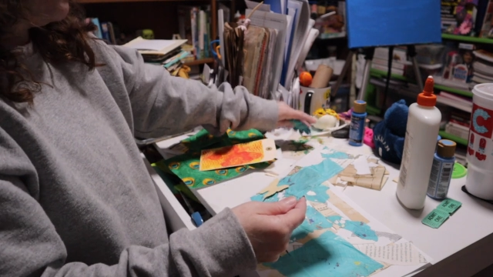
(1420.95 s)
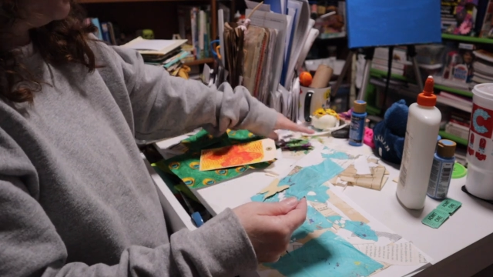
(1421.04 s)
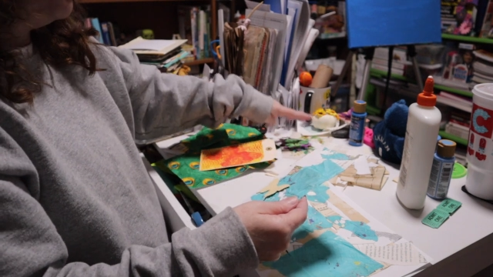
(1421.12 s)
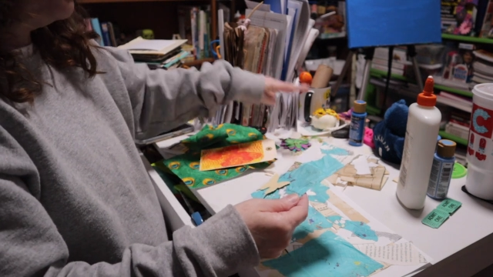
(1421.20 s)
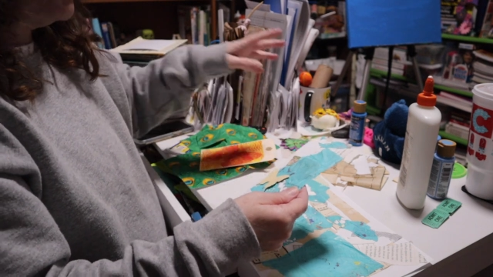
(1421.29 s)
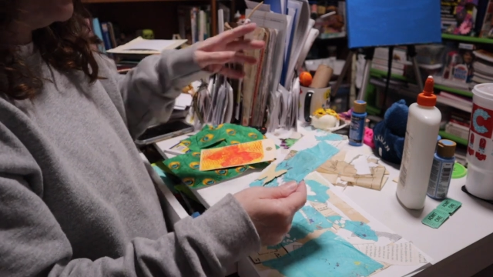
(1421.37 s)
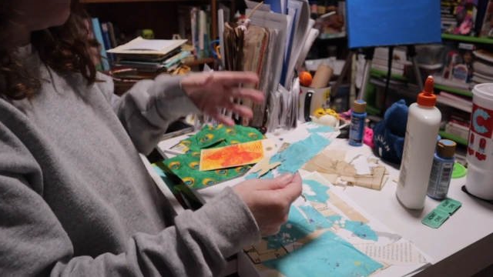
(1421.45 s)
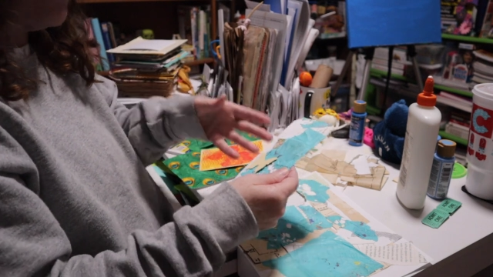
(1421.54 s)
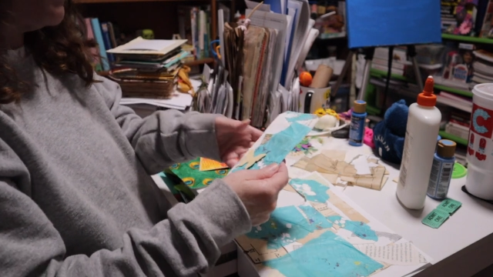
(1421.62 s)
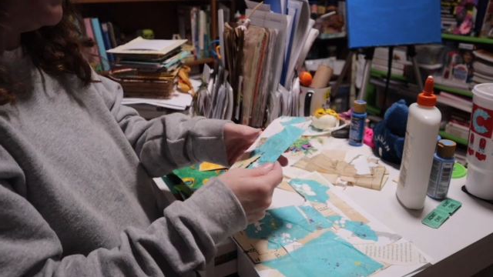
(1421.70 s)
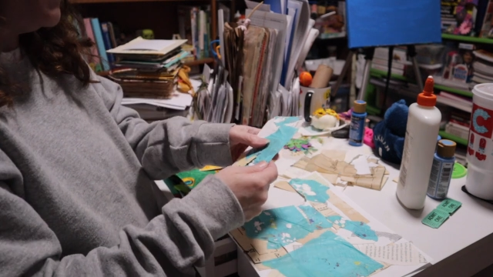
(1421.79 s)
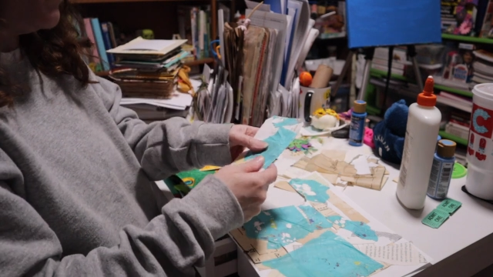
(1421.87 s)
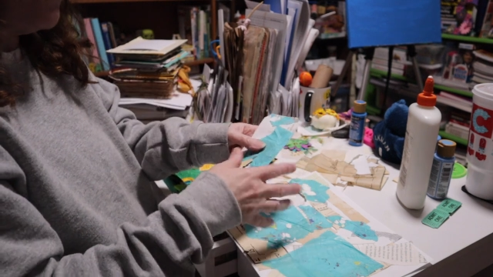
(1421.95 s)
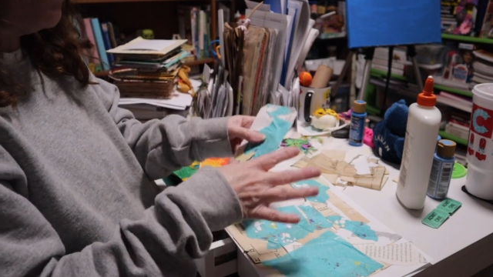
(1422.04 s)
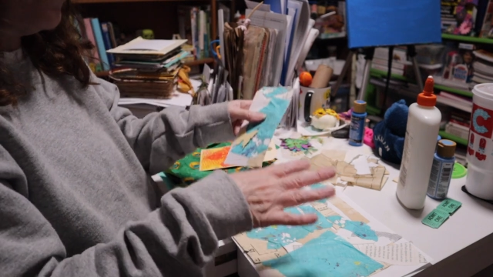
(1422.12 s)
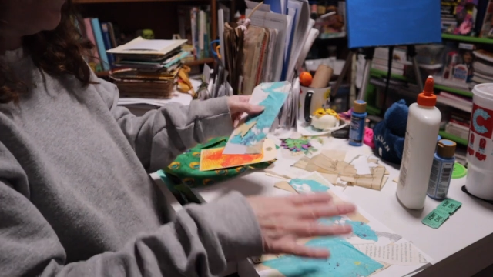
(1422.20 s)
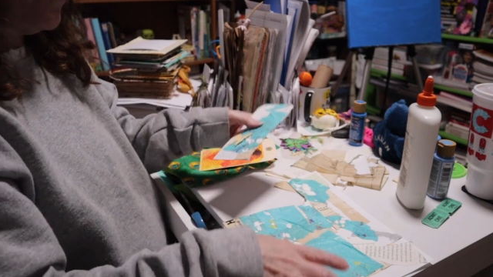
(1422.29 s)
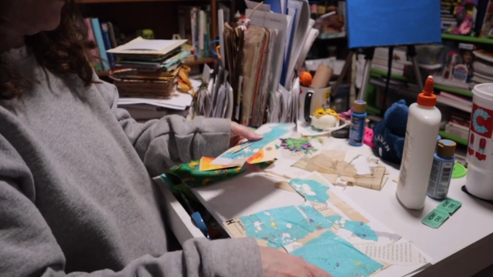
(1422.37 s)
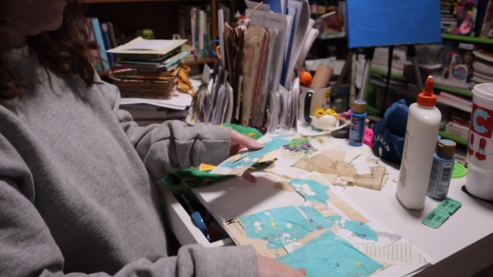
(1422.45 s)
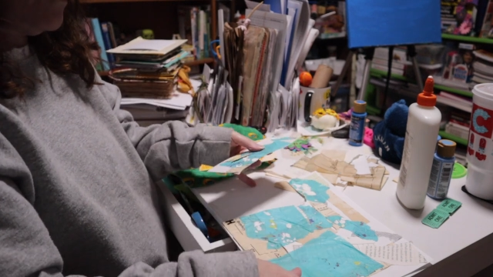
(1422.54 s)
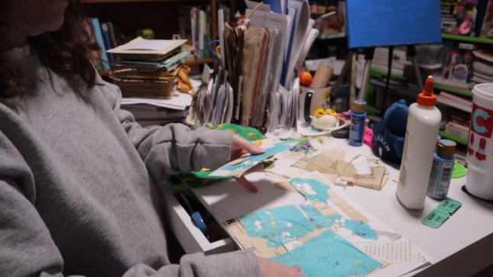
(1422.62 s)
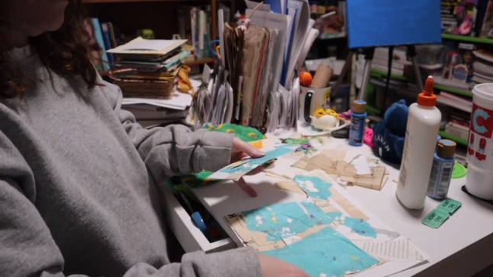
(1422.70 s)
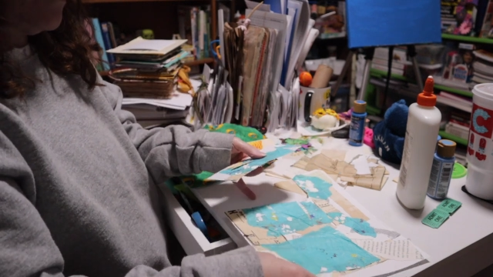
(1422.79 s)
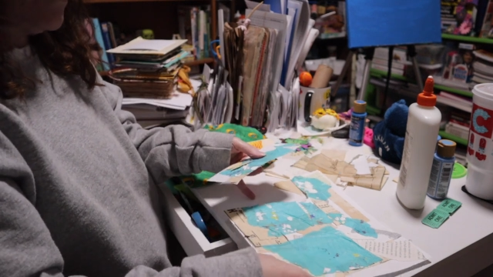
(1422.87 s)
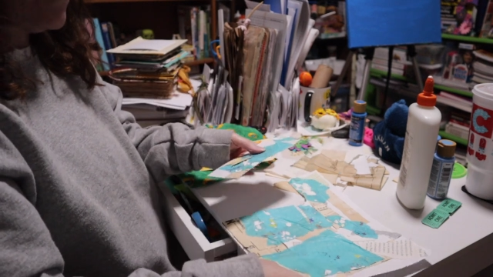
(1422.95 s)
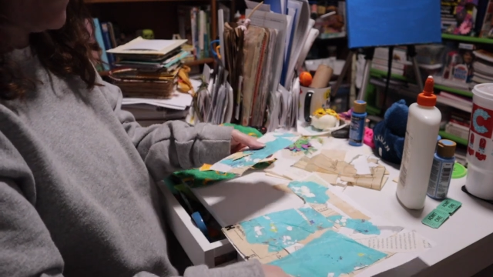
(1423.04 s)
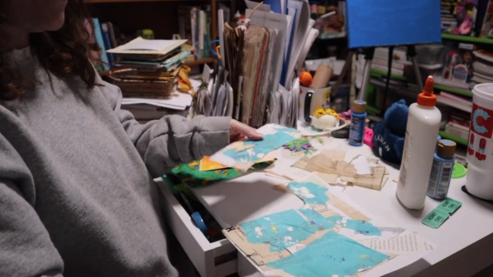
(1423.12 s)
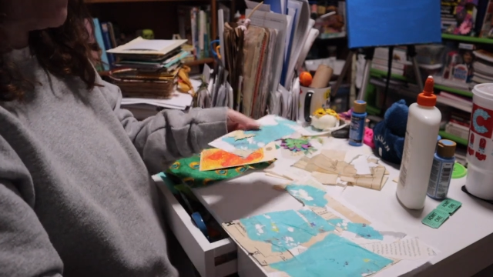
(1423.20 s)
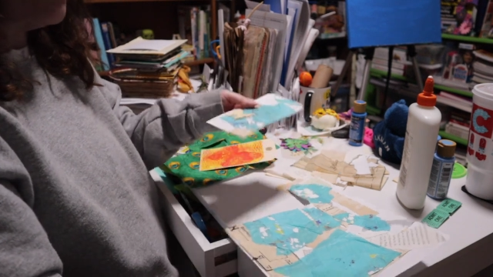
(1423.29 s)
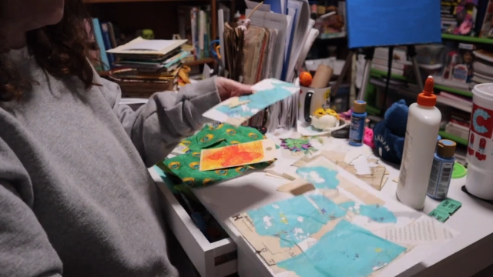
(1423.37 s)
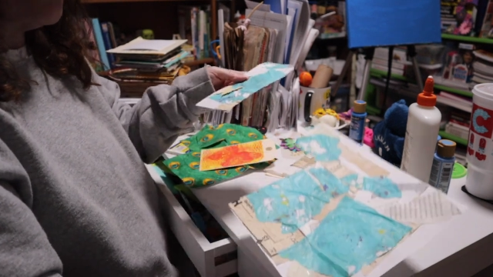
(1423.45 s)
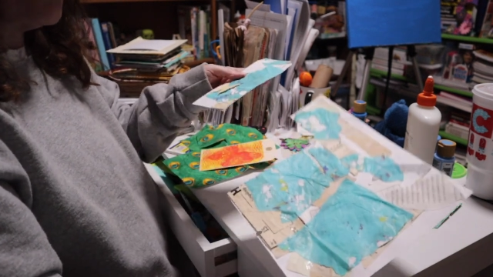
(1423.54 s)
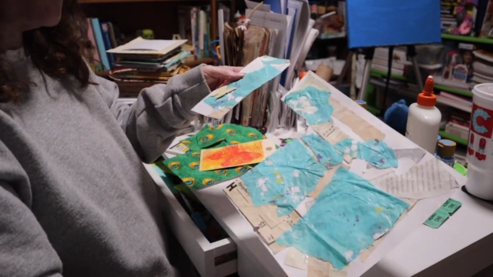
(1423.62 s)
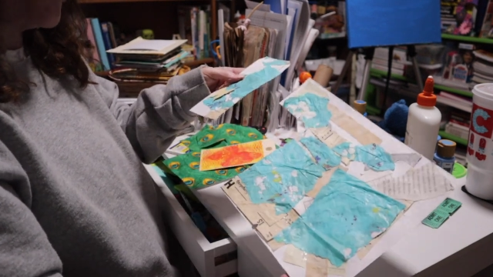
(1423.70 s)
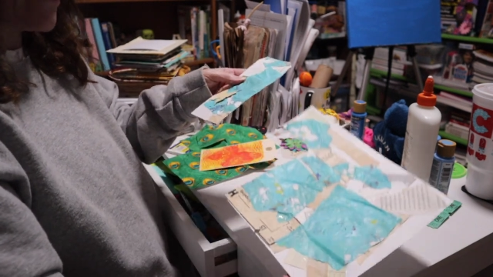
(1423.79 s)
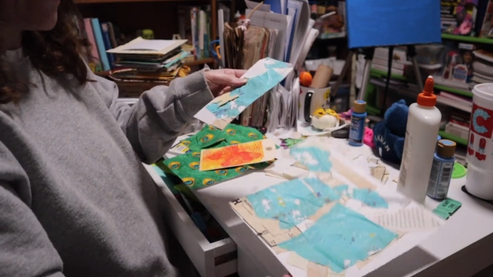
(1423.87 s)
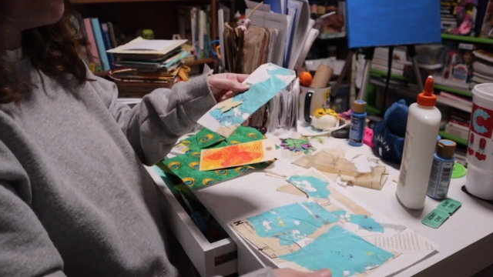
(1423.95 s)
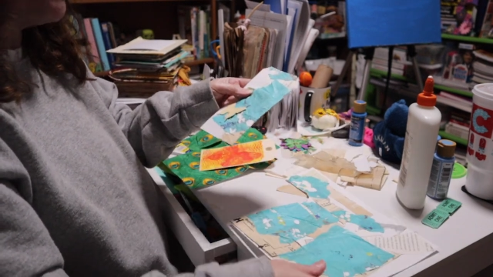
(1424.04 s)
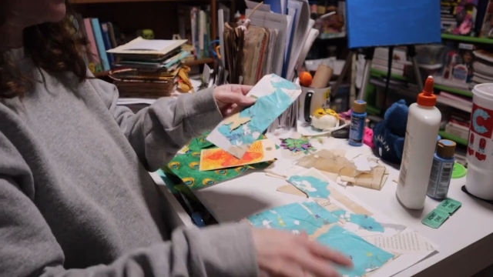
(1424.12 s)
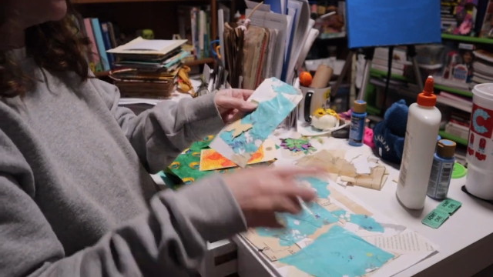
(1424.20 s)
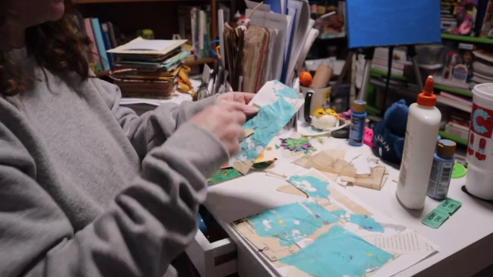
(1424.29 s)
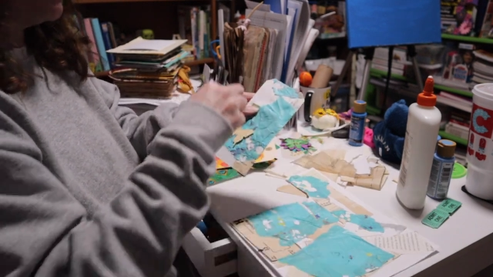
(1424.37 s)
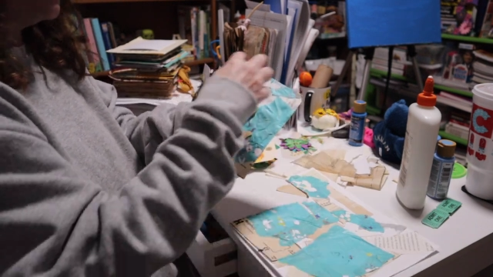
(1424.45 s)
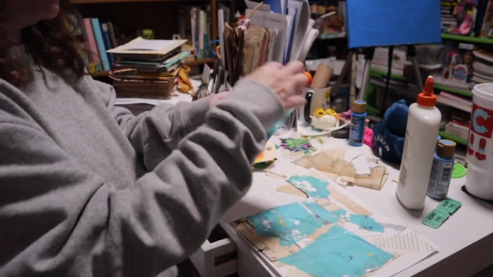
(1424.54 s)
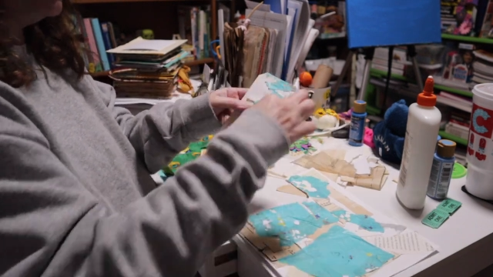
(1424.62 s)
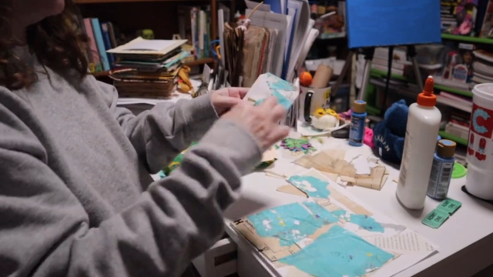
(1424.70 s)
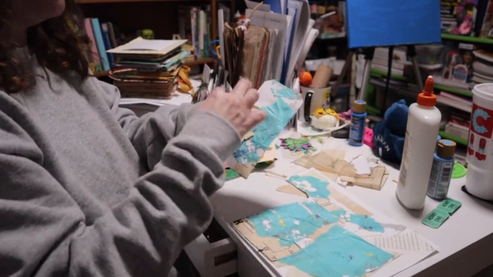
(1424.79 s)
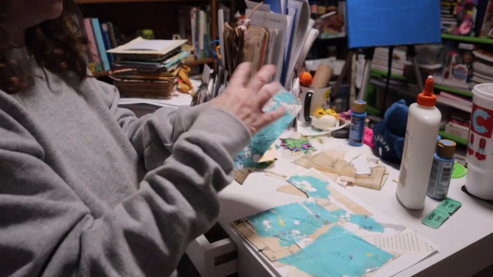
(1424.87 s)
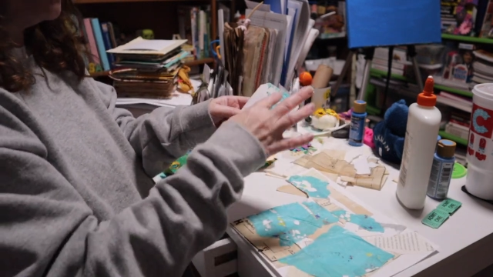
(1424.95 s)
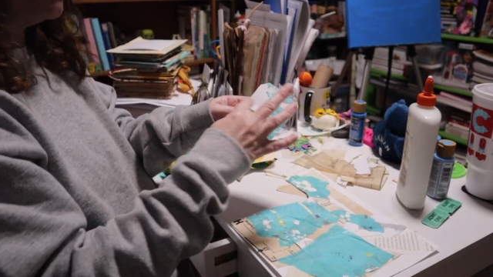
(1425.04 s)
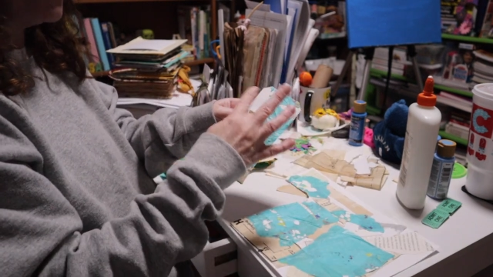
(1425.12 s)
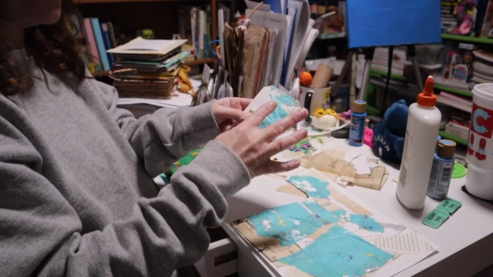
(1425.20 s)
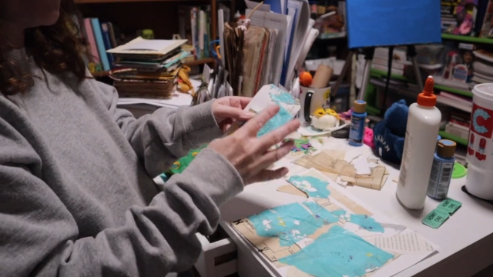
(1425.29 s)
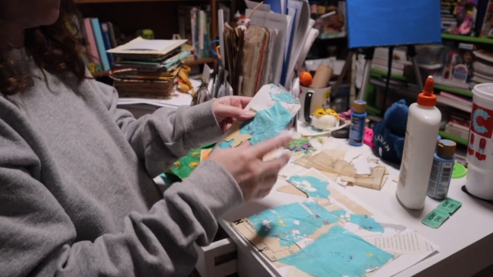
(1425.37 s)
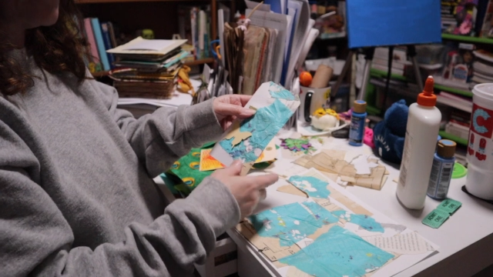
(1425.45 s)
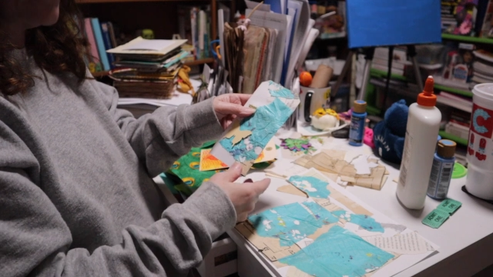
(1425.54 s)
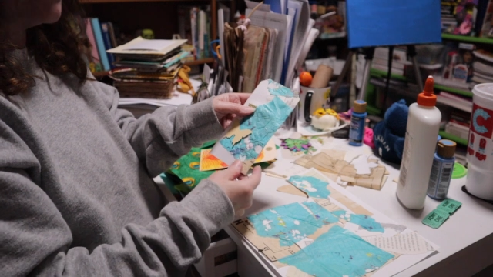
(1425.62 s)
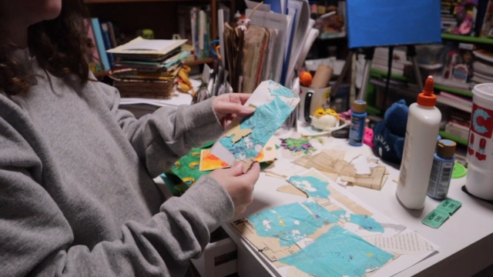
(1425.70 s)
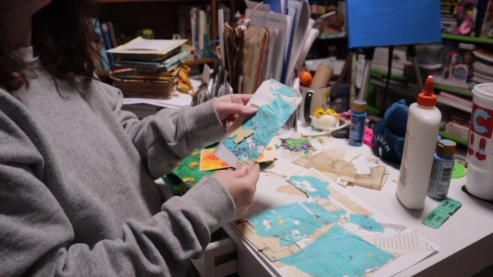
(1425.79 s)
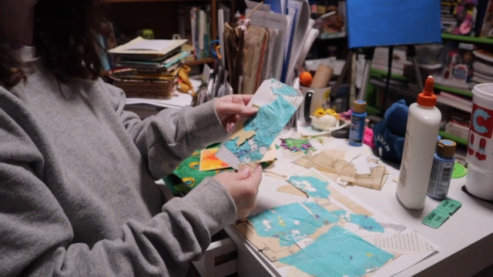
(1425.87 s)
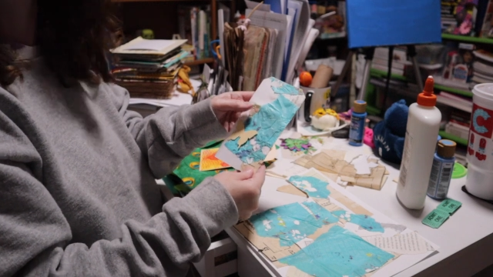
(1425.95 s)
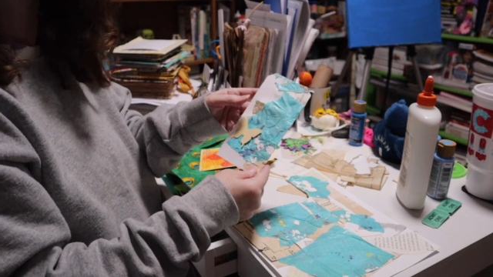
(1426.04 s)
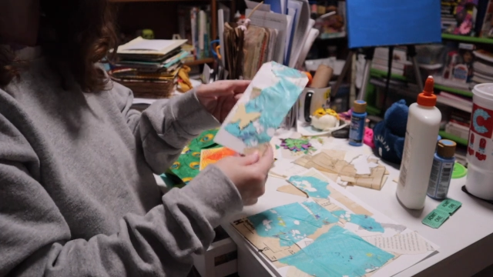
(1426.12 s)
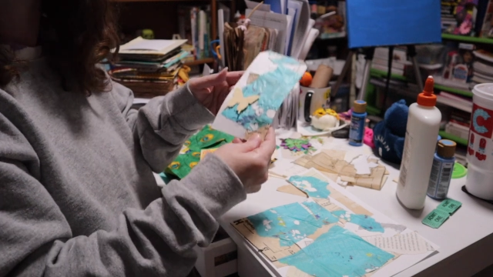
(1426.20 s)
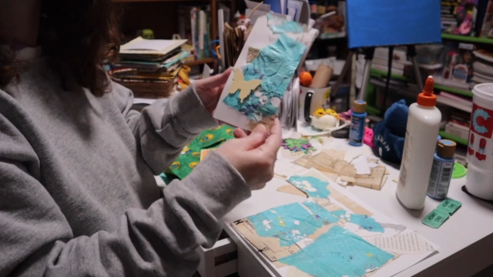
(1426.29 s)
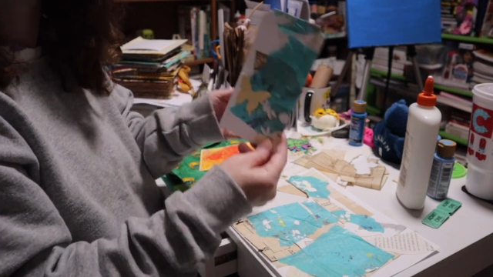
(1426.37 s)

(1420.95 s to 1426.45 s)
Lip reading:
No face is visible, so there are no lips to read.